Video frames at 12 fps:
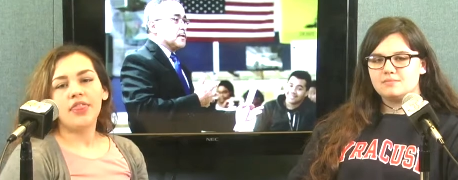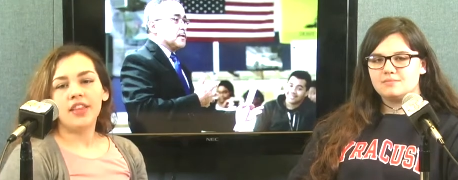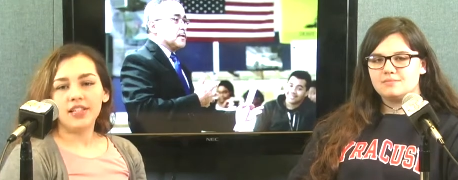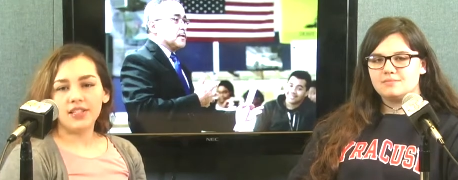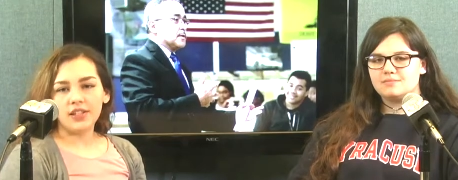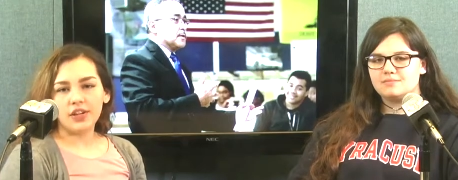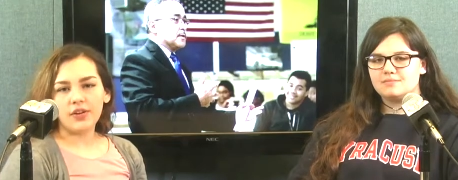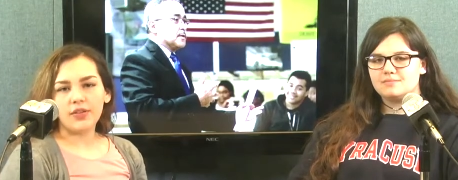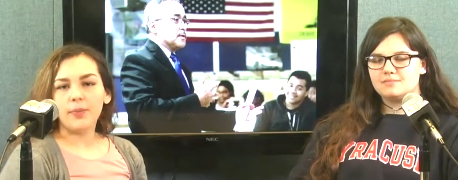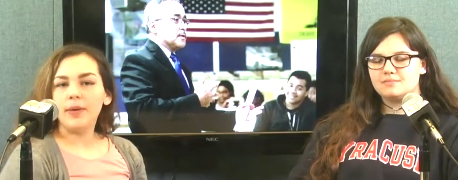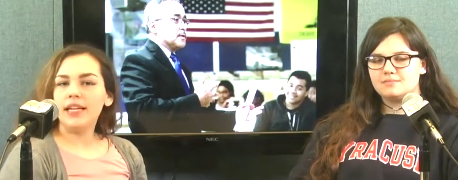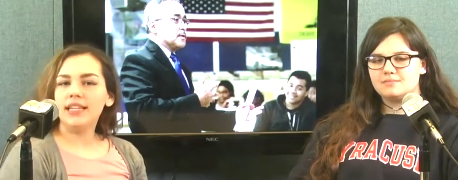Speaker 1: This year,
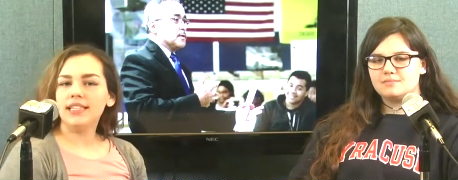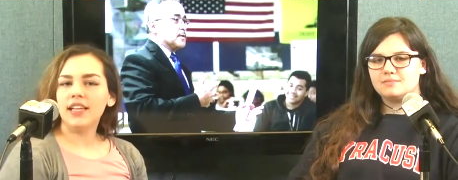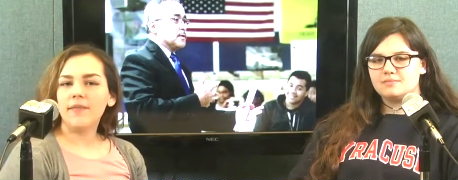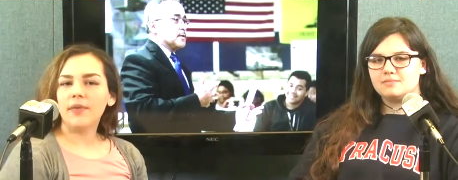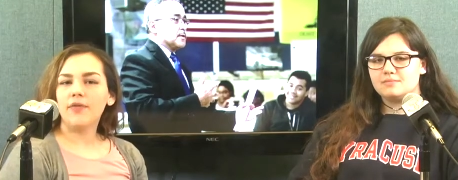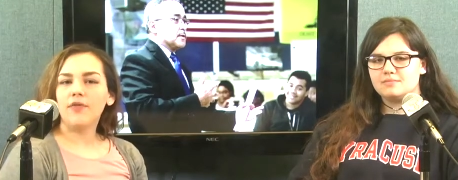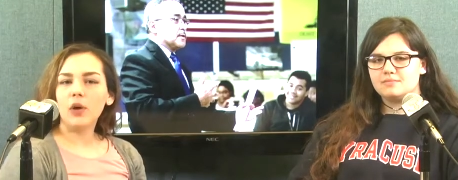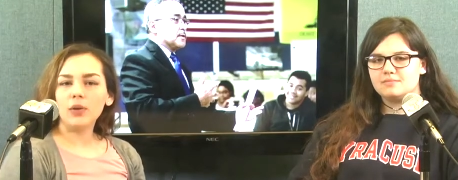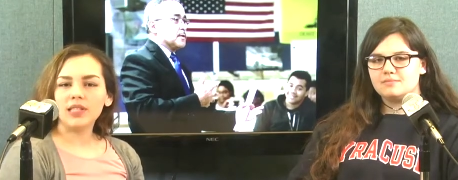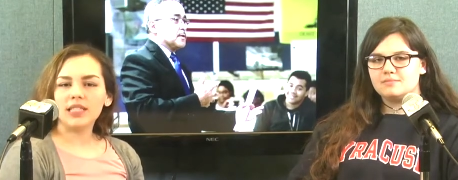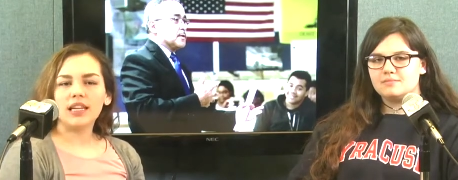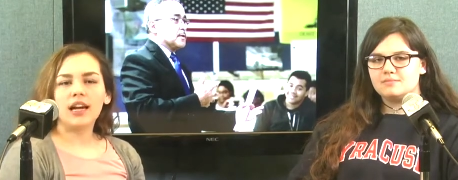the meetings have been
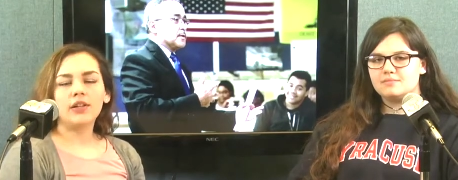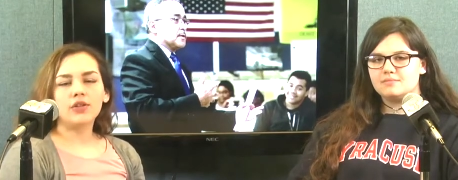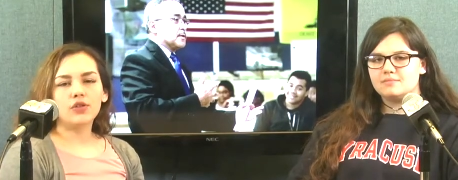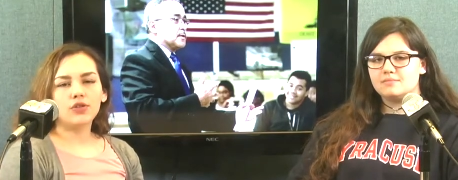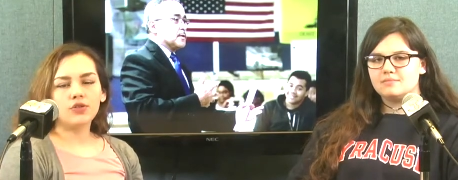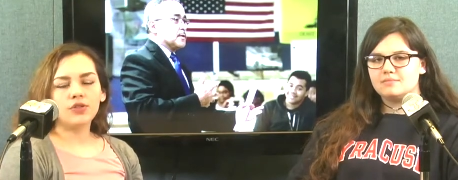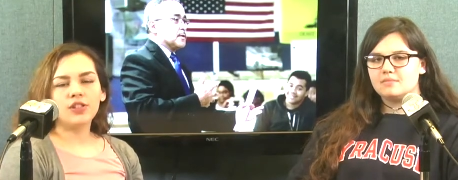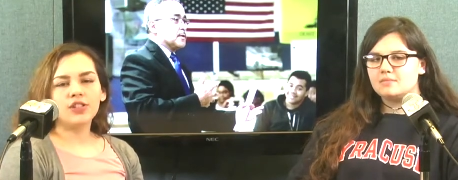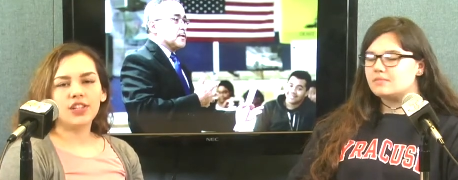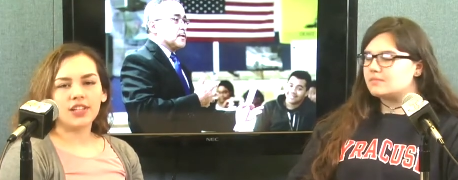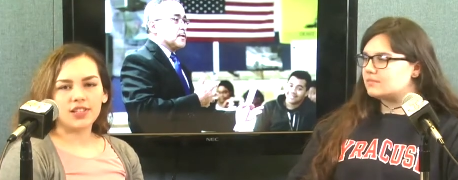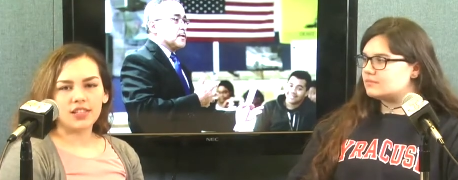focusing on social
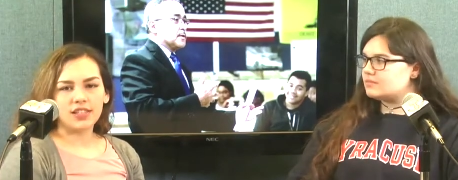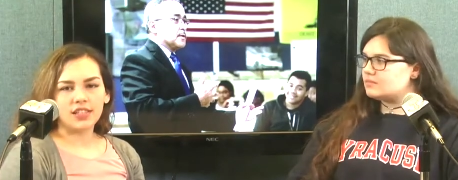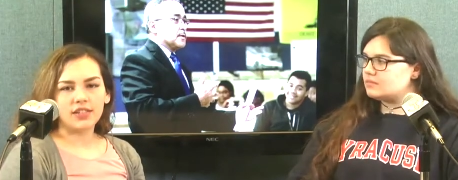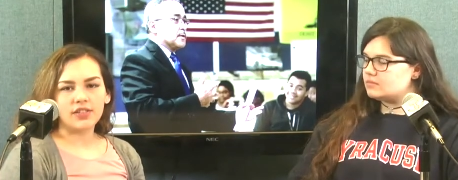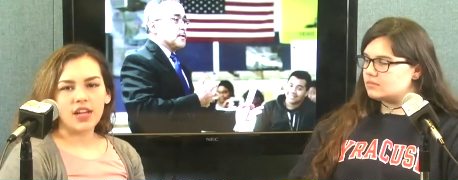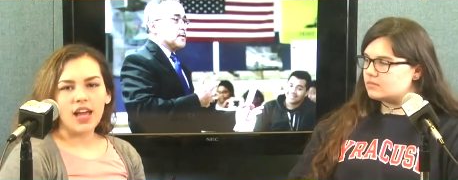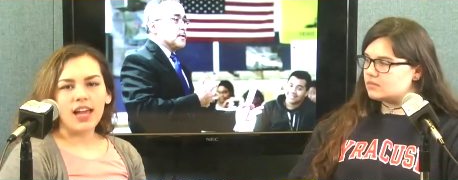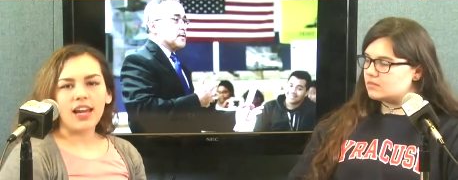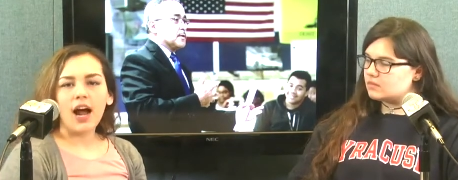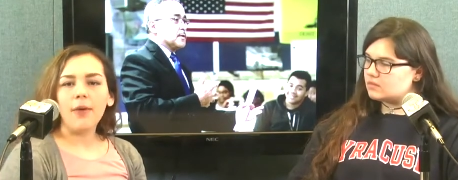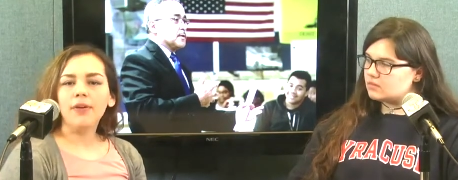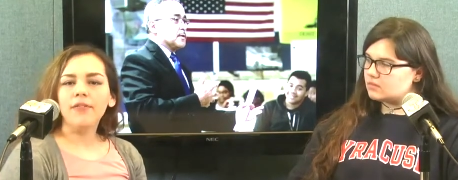injustices and
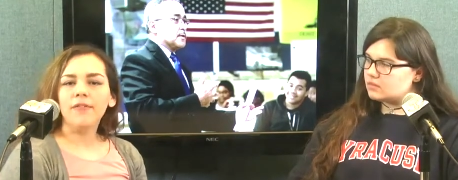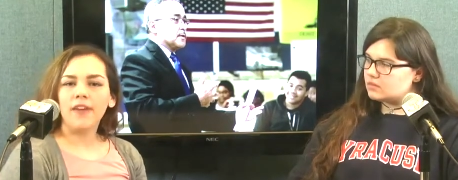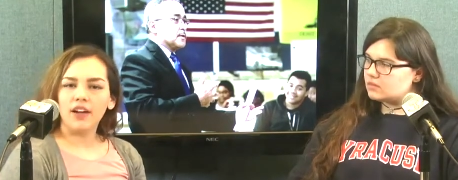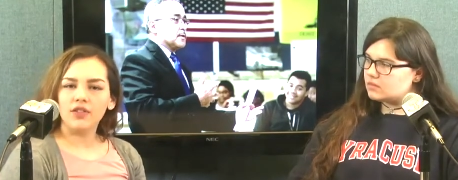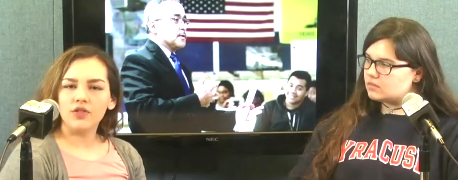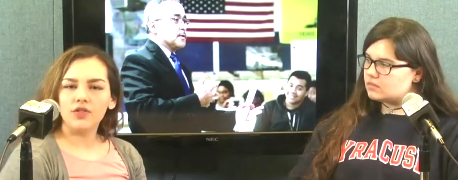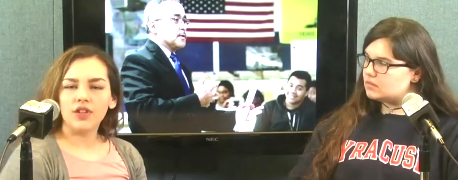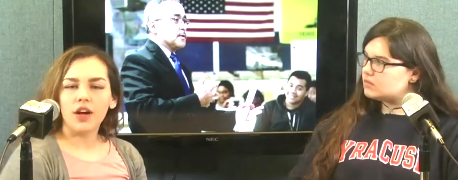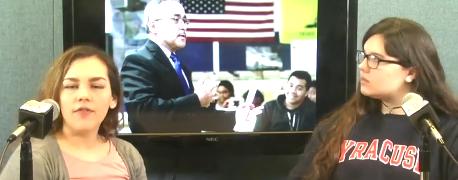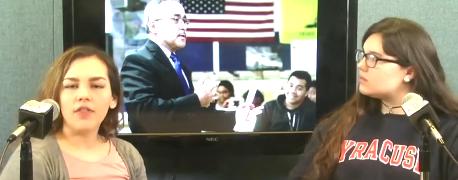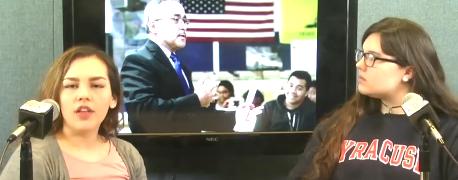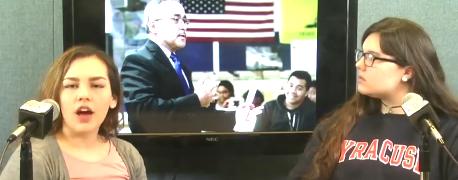how it affects
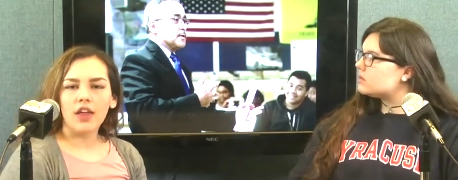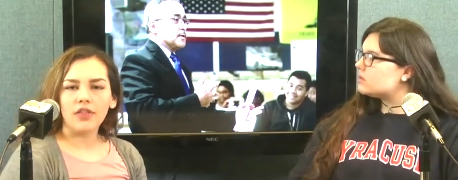yourself and the